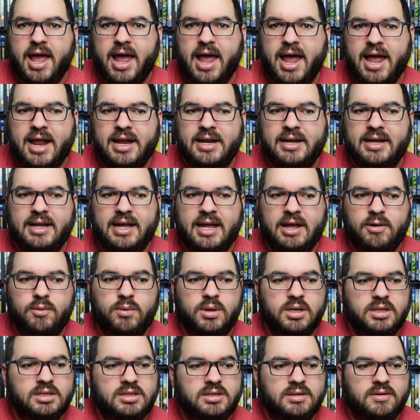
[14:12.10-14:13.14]
And it
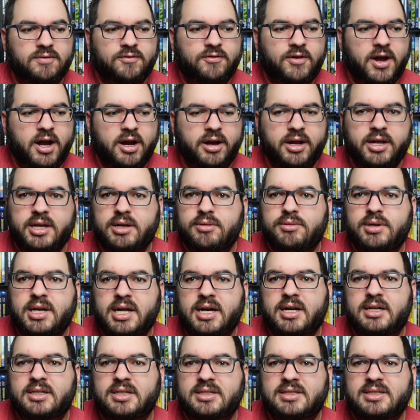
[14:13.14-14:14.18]
was very
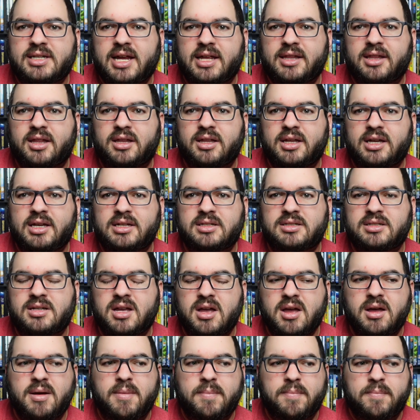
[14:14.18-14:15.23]
unique, to say the least,
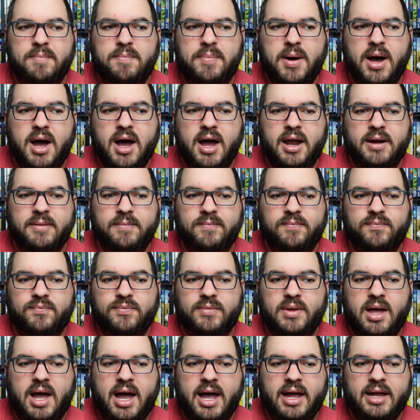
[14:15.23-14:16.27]
but
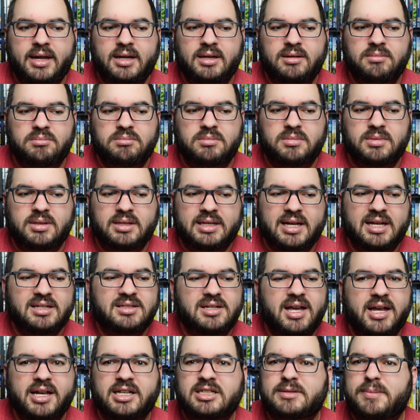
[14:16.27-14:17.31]
I
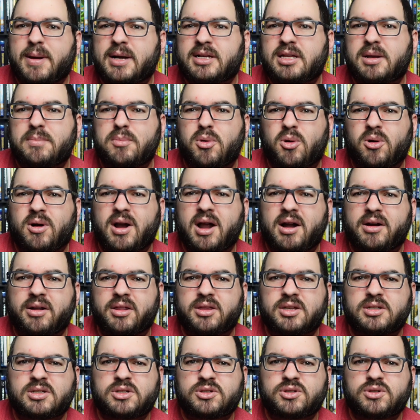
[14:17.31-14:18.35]
guess I expected more out
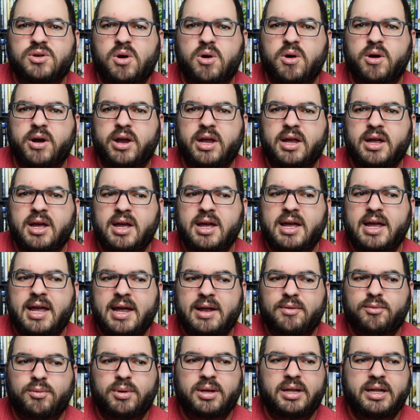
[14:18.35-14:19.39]
of the story.
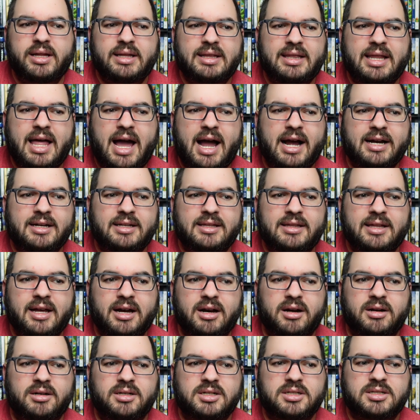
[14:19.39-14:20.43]
It really lacked
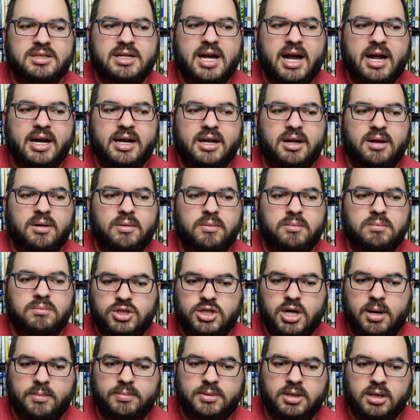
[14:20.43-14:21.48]
there. It just kind of
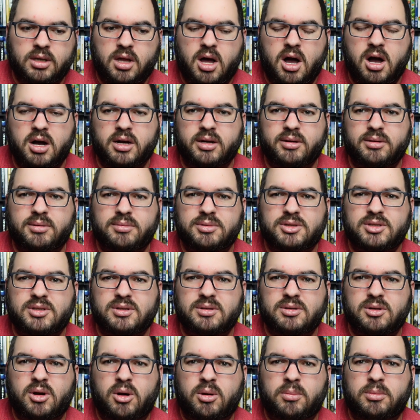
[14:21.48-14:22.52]
jumped along. It was
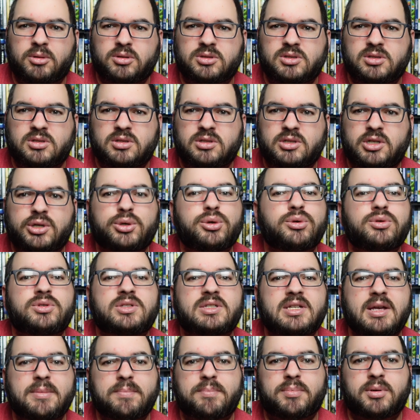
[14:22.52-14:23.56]
almost too
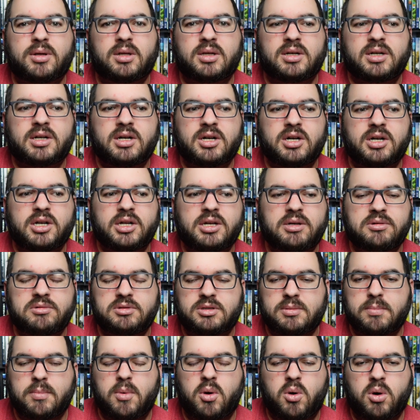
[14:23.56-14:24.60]
simple. It could have
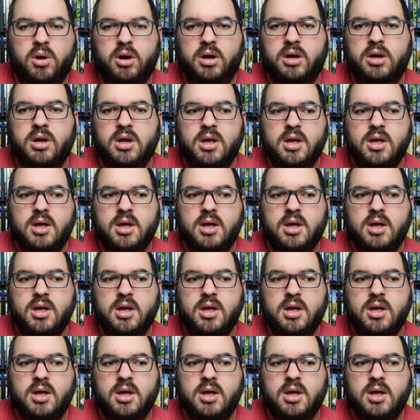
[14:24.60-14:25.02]
used more.